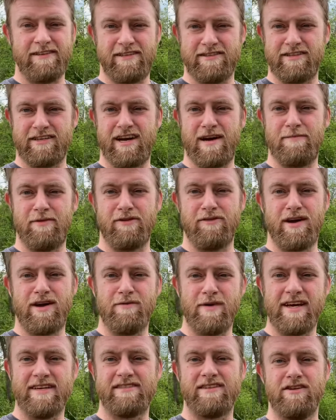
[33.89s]
There's a couple great
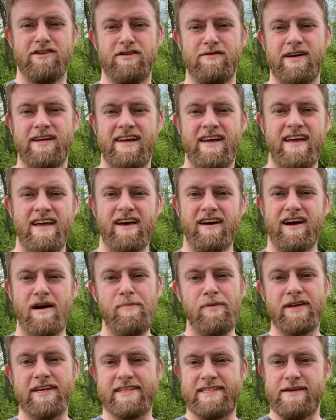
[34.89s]
ways to do it, a
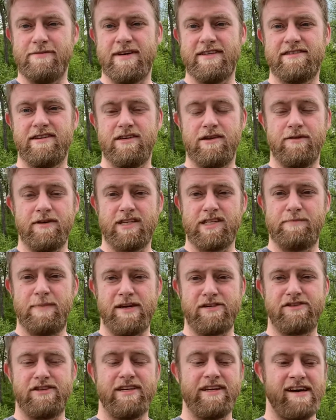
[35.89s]
couple easy ways to do it,
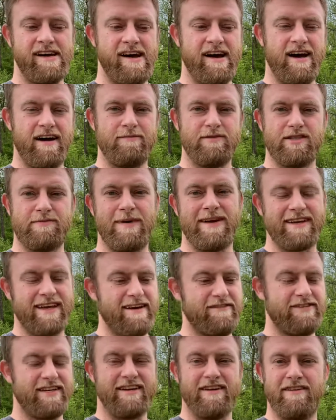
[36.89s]
especially just by
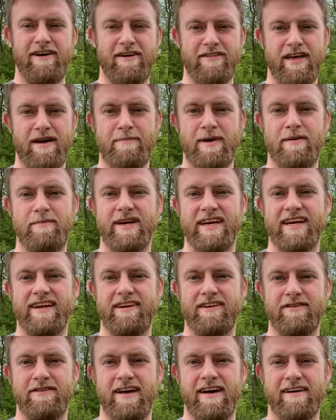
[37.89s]
gifting and all that, but I'm going to get
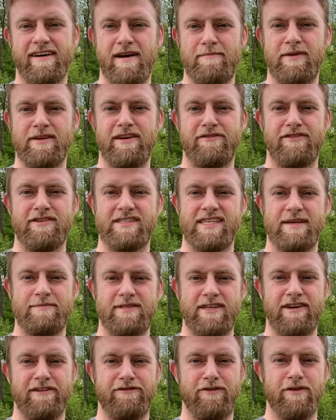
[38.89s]
into a couple different tips
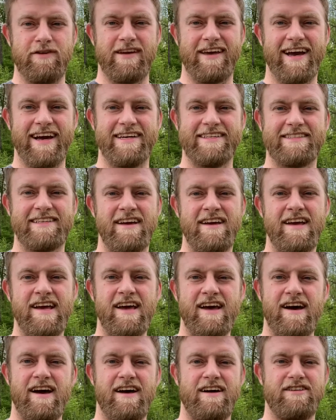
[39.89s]
here for you guys
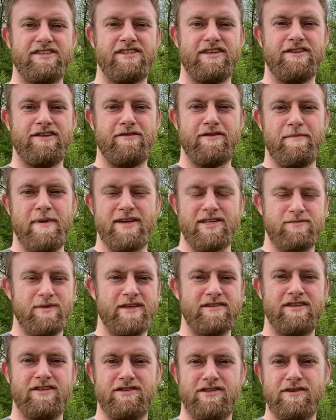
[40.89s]
so you know the best
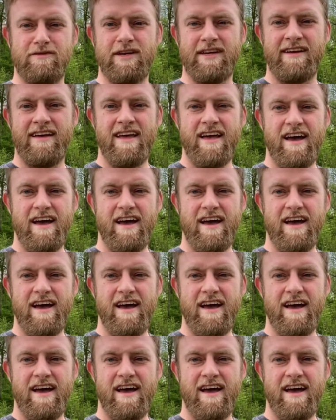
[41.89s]
ways to do it,